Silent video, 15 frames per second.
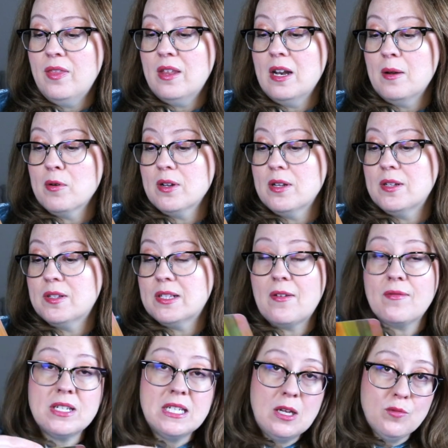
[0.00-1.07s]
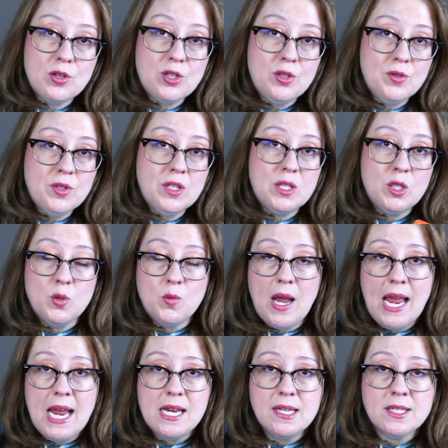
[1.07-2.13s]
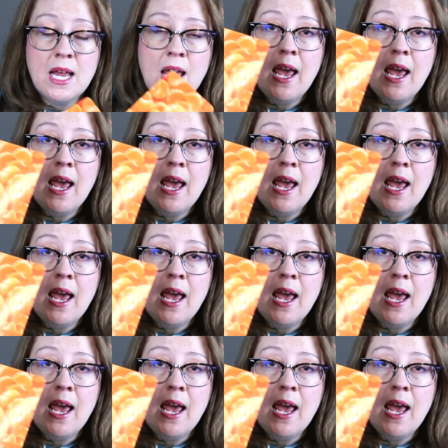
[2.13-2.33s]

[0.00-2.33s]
The number is 17, reduces to 8.